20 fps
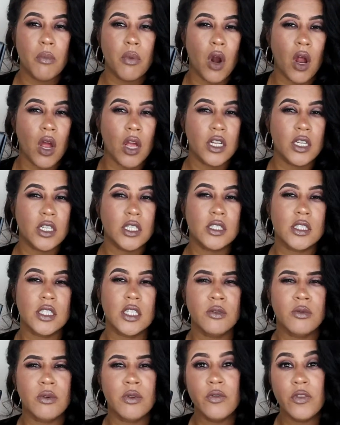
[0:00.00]
product,
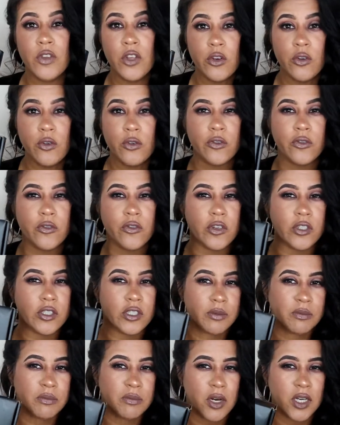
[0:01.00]
like review,
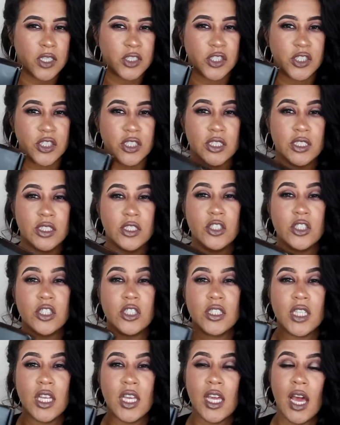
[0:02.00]
first impressions,
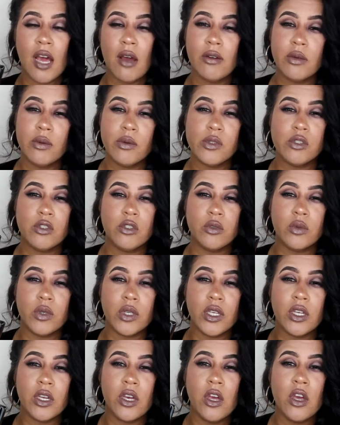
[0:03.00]
just like how I was
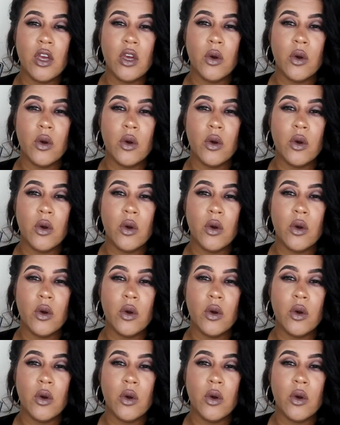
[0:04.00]
doing